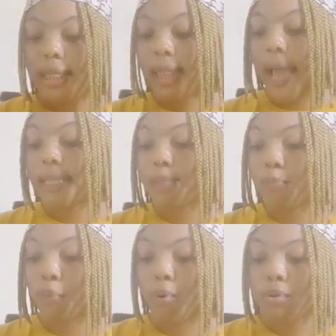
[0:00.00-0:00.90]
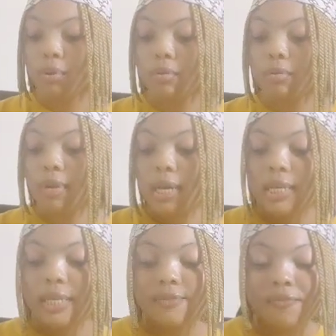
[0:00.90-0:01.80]
dark spots.
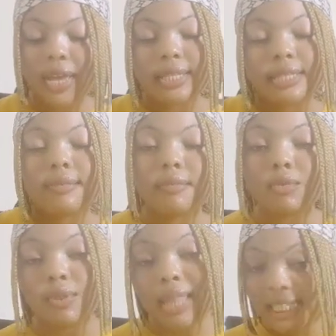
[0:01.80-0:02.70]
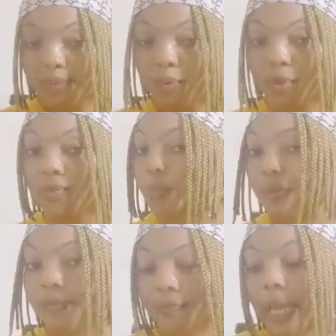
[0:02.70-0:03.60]
It fades dark spots from
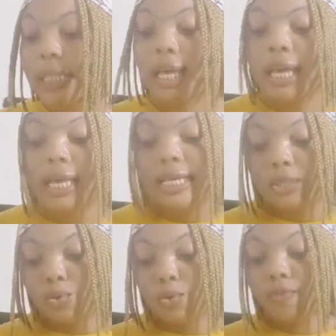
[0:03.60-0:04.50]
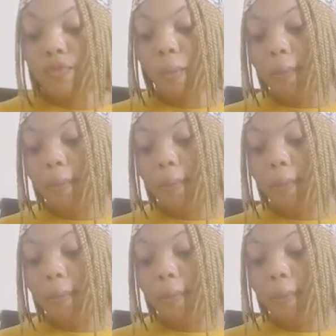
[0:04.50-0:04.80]
your face. It's good for